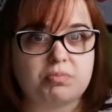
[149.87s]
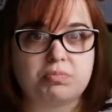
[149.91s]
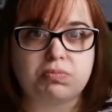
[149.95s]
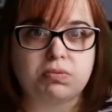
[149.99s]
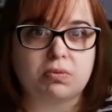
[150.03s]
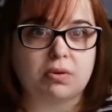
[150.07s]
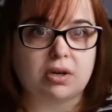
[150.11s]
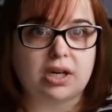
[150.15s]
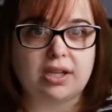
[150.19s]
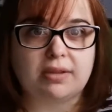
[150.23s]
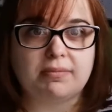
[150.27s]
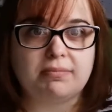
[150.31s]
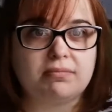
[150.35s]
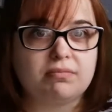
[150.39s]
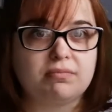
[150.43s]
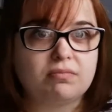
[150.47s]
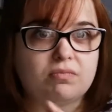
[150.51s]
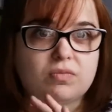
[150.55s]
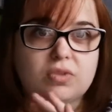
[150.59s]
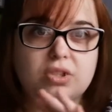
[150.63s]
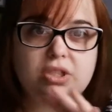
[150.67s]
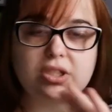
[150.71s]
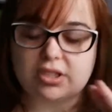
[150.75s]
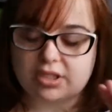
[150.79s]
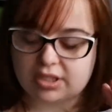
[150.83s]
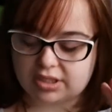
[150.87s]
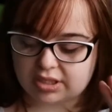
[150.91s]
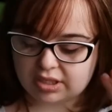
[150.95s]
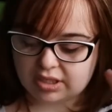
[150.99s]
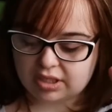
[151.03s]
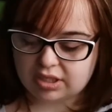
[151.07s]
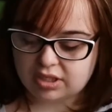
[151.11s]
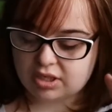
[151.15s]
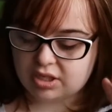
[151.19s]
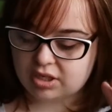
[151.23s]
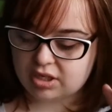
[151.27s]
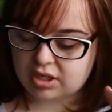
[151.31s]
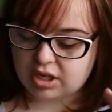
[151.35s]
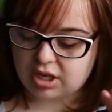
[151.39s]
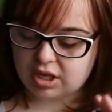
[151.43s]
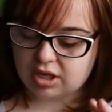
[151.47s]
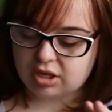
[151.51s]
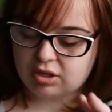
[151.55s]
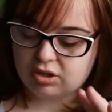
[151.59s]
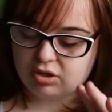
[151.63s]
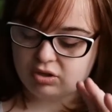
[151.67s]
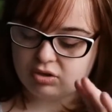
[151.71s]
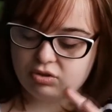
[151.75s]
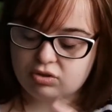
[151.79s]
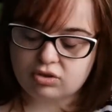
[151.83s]
brilliant. Just
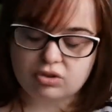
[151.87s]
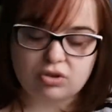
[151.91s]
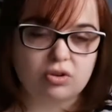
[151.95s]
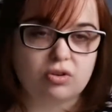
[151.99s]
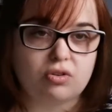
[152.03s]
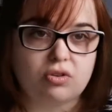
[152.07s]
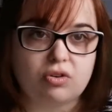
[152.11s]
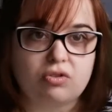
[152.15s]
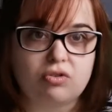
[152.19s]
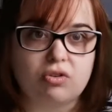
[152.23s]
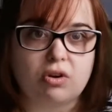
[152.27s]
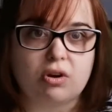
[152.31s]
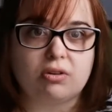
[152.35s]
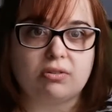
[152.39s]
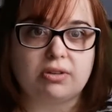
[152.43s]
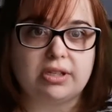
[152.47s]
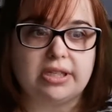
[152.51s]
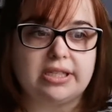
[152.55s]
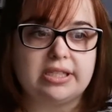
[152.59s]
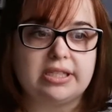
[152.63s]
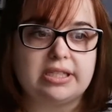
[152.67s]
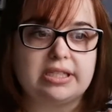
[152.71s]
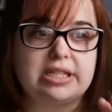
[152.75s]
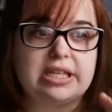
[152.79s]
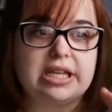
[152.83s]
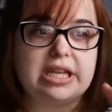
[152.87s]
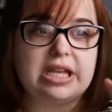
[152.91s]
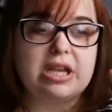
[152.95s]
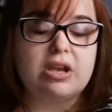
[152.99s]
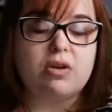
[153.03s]
two controllers,